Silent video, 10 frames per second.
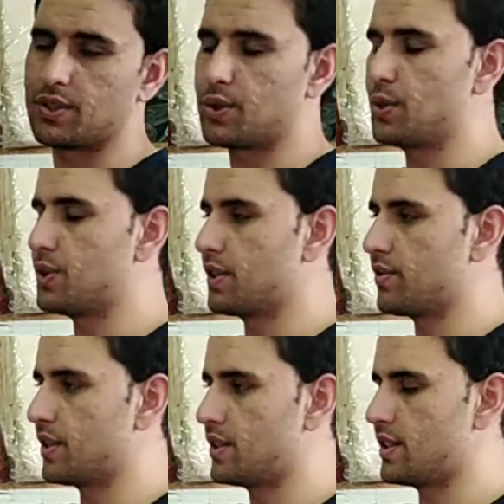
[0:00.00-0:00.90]
2
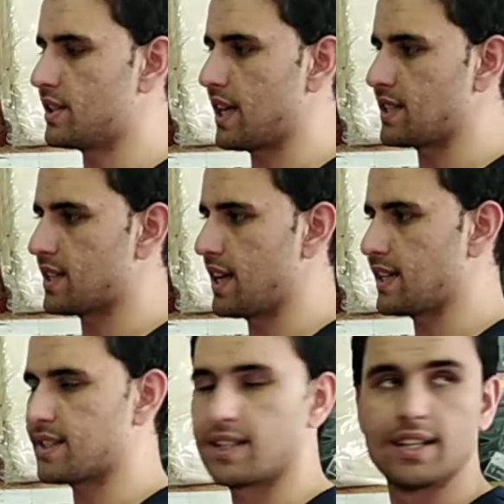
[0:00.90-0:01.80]
different designs
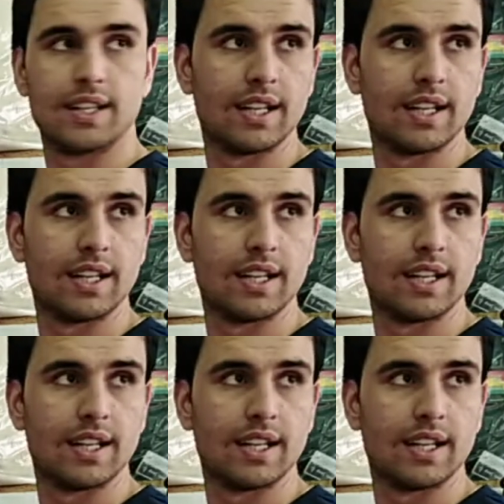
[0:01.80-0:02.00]
guys.